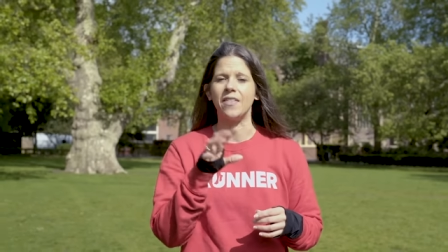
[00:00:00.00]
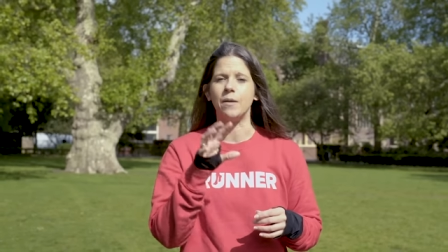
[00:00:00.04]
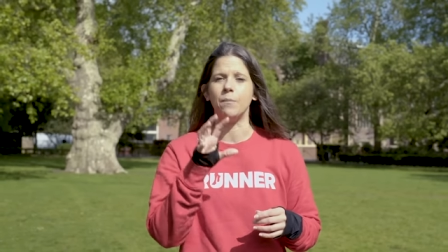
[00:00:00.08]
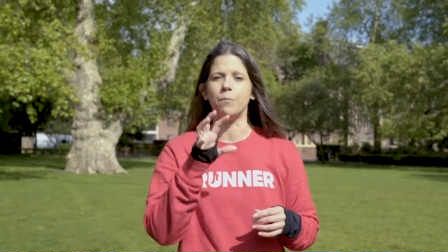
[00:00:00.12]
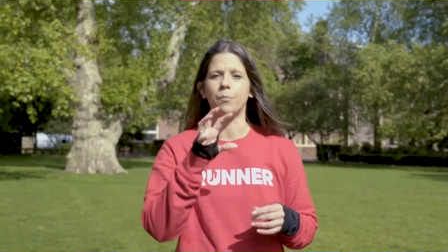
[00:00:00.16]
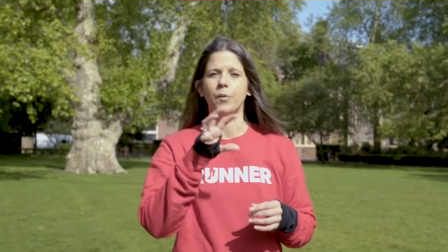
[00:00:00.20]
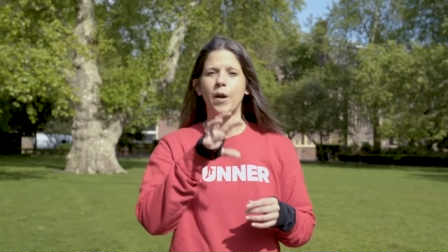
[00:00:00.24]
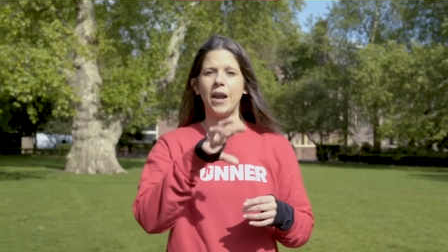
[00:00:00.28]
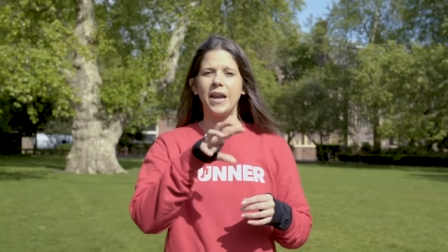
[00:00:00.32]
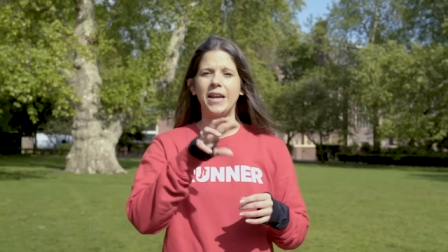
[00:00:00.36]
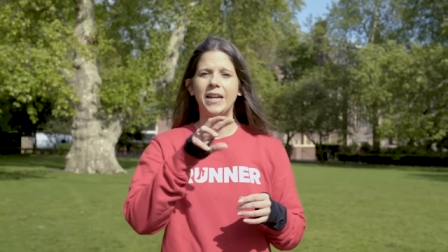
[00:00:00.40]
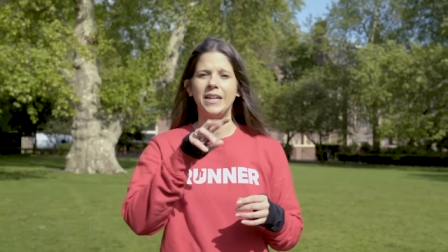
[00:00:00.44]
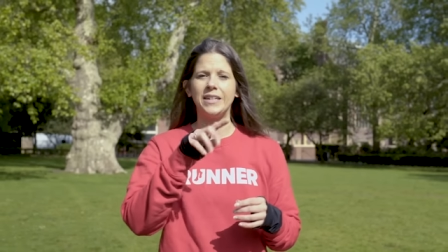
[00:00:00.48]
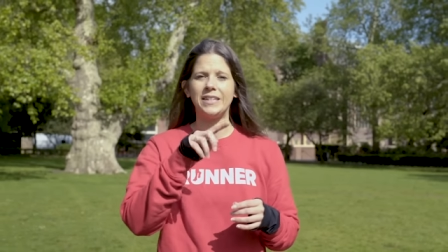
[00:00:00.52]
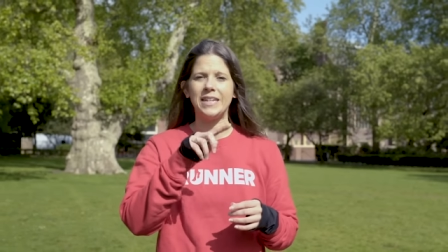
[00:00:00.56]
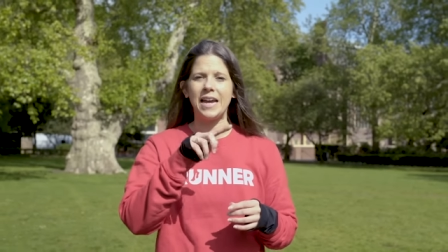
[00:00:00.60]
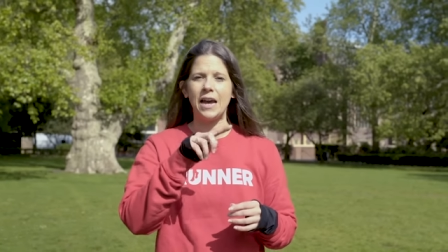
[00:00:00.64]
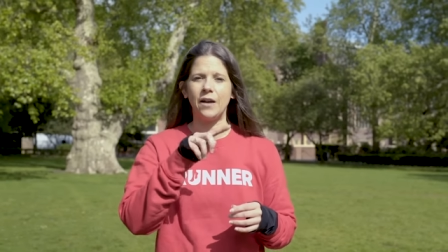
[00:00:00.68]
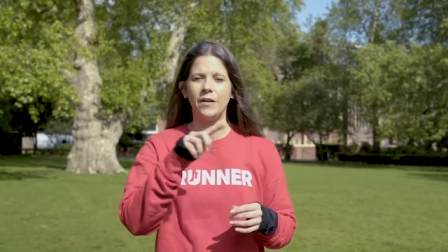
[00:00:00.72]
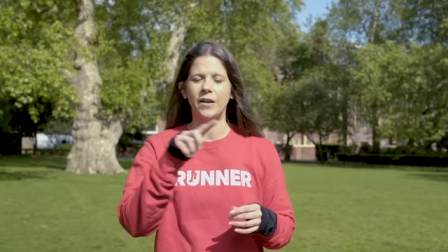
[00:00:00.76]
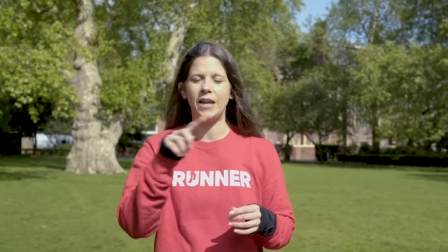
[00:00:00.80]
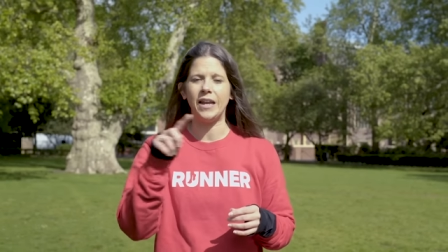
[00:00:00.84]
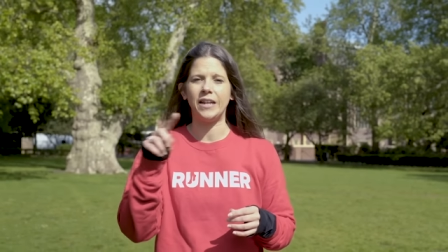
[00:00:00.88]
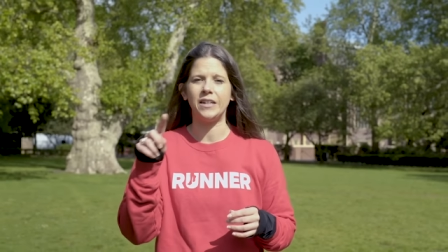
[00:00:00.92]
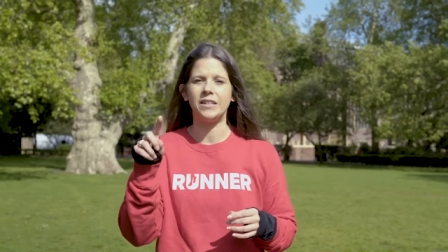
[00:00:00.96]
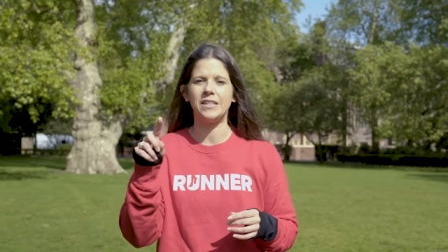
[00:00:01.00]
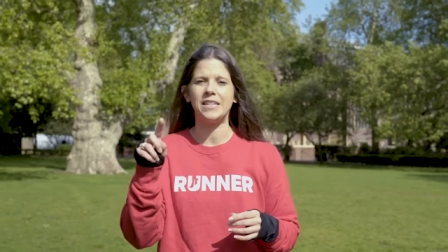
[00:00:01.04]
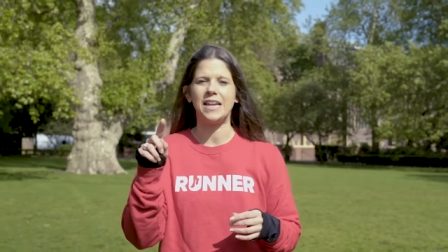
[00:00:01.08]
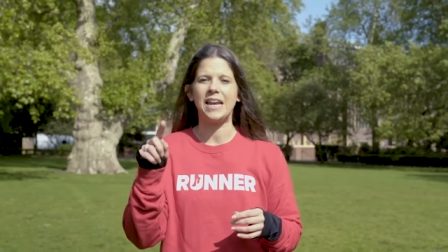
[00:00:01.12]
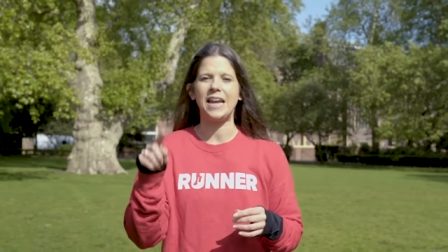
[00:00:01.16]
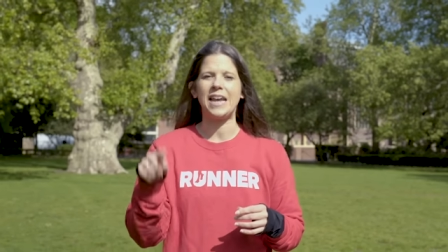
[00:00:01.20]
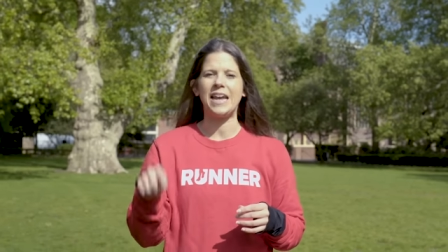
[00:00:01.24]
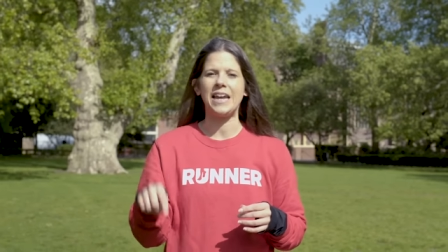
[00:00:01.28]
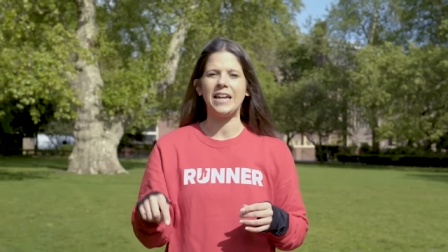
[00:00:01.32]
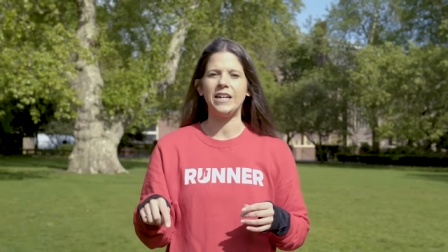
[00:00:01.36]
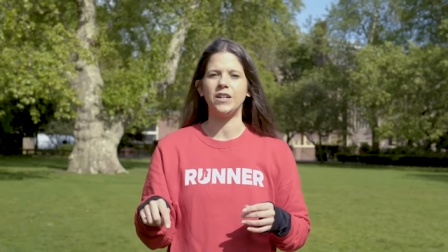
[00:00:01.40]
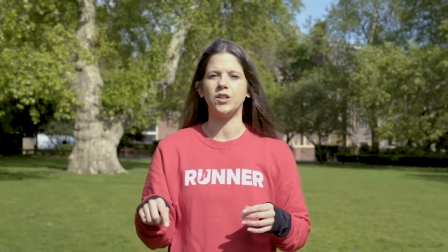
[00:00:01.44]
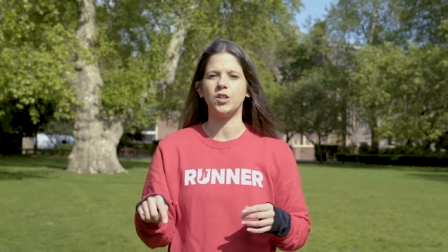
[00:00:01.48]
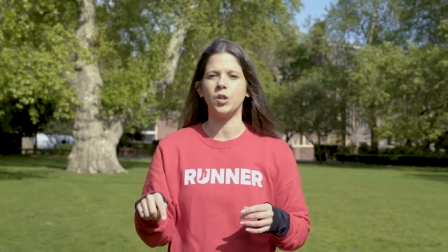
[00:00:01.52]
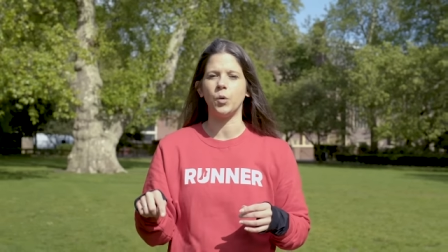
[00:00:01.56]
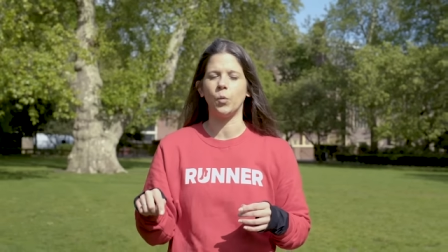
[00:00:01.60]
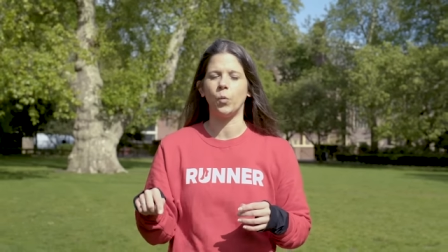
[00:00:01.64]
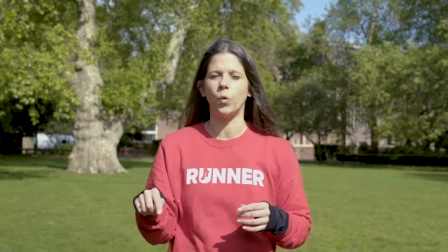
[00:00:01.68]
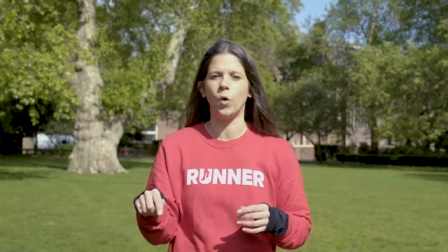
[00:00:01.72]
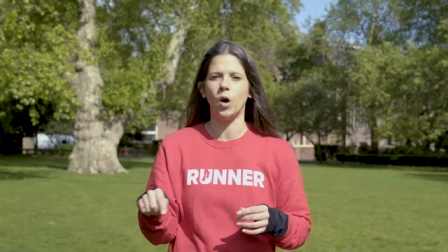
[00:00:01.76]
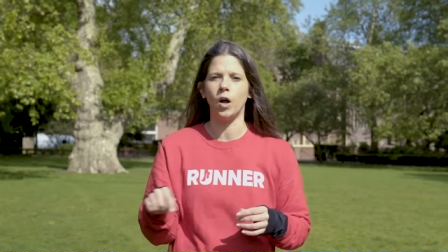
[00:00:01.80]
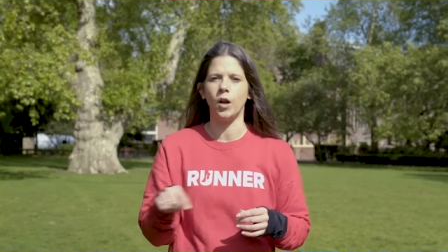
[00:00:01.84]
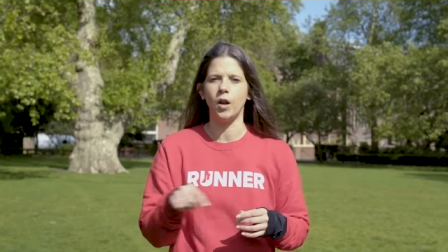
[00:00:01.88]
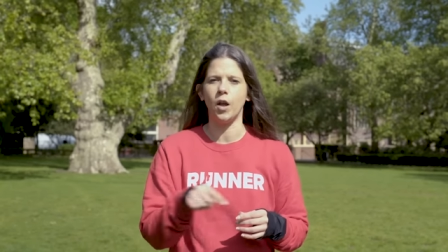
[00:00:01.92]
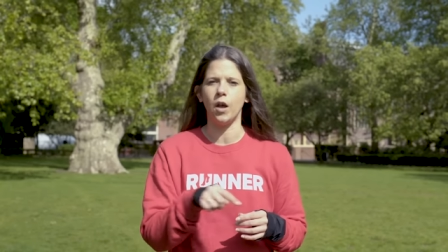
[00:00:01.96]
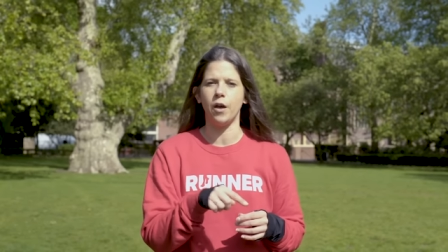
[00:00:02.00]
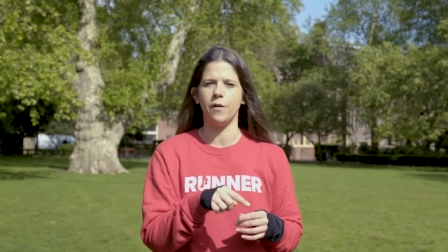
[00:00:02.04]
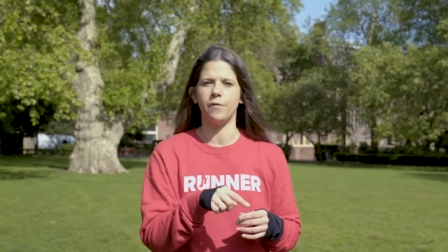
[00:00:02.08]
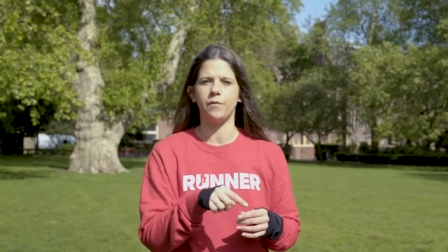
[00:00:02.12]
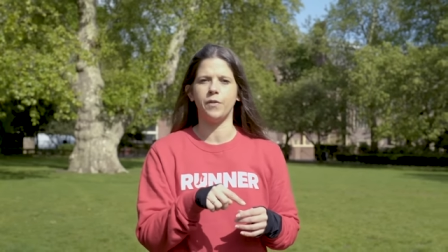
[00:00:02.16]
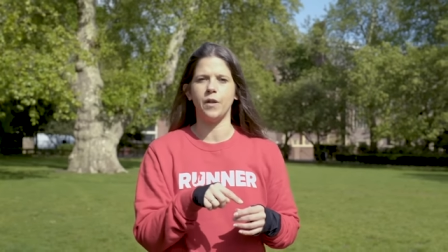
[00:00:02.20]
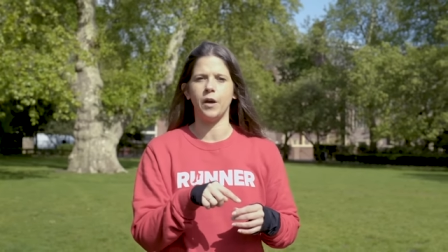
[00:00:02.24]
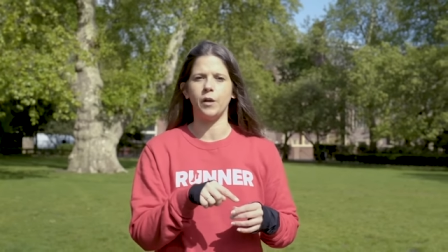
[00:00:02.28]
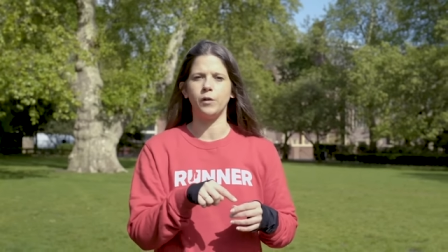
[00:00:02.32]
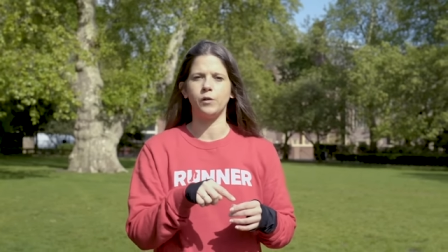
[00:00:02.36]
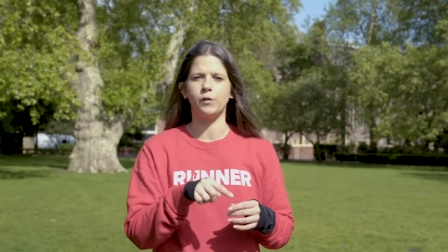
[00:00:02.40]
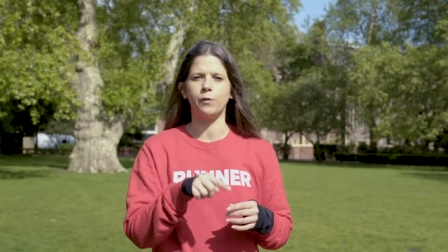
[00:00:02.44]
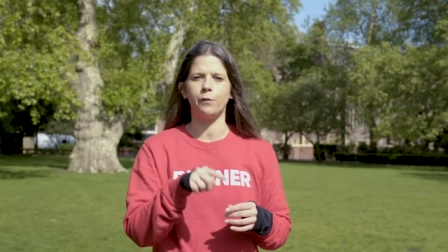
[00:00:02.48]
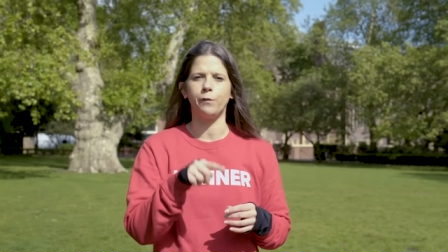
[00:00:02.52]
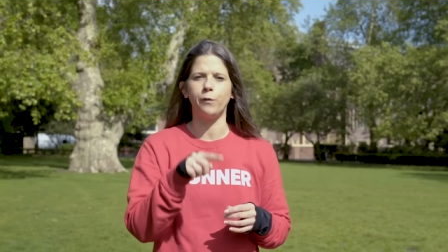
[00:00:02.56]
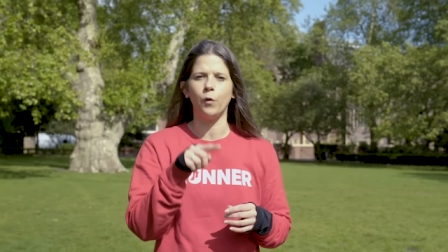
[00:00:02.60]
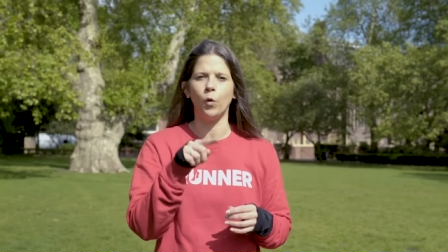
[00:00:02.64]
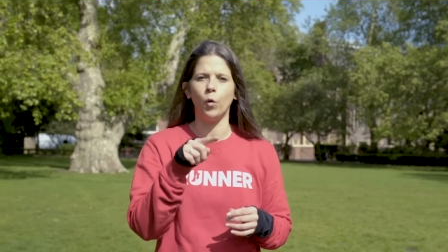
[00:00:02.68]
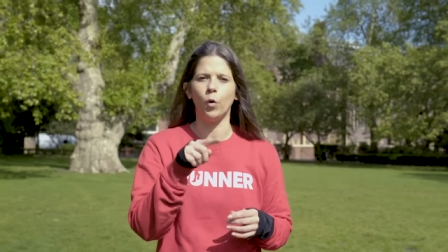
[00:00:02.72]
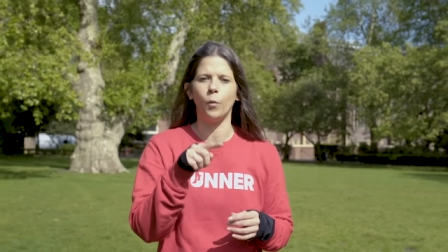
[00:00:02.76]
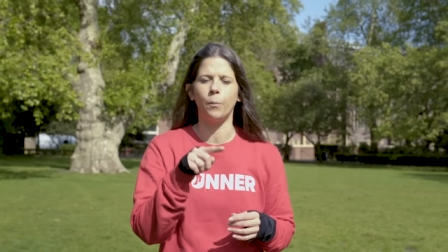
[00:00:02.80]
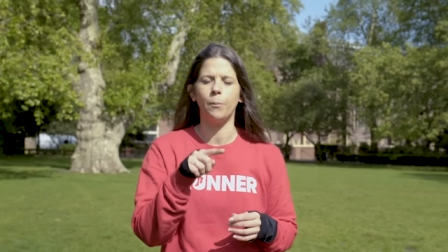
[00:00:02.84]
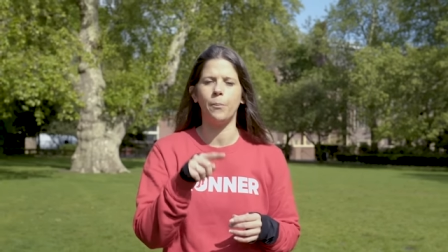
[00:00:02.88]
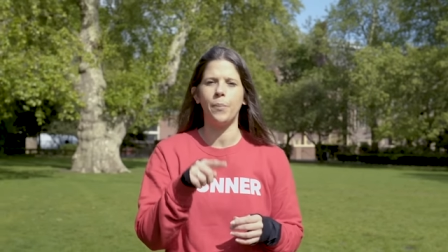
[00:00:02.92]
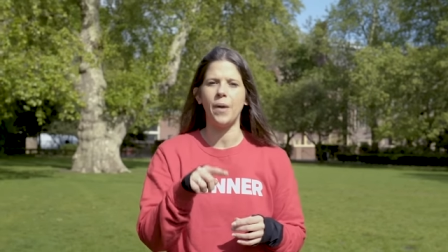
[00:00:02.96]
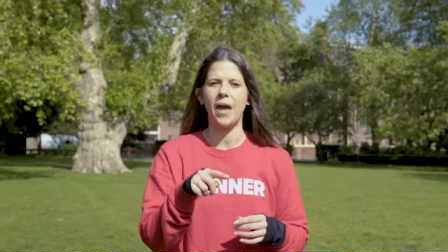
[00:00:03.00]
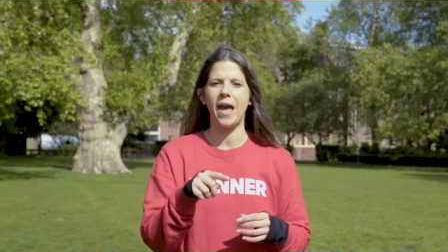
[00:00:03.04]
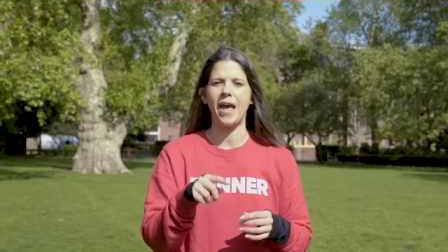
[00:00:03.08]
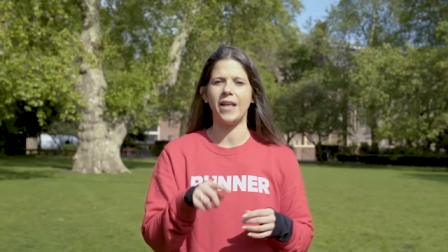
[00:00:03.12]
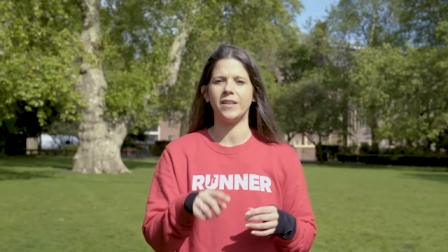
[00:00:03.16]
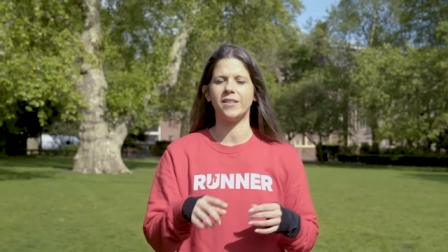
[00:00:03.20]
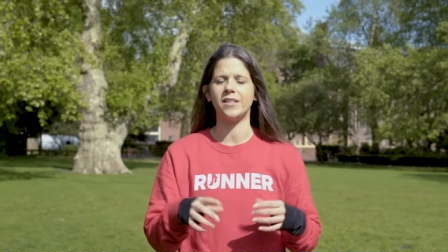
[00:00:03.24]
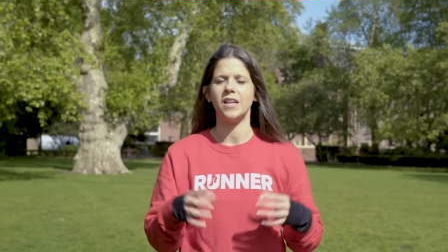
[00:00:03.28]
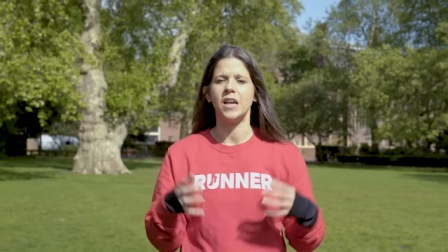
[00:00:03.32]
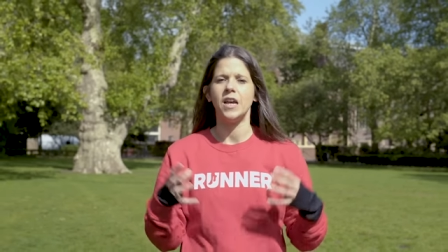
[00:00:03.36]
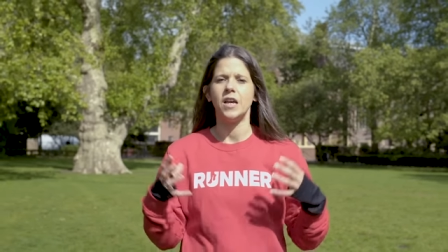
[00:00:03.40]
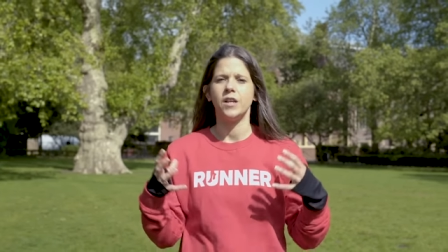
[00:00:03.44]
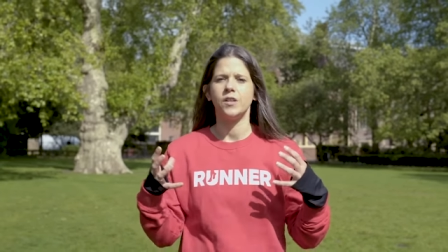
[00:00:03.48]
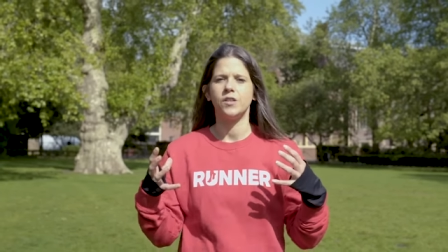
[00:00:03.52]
then break it down into each one of those 4 bits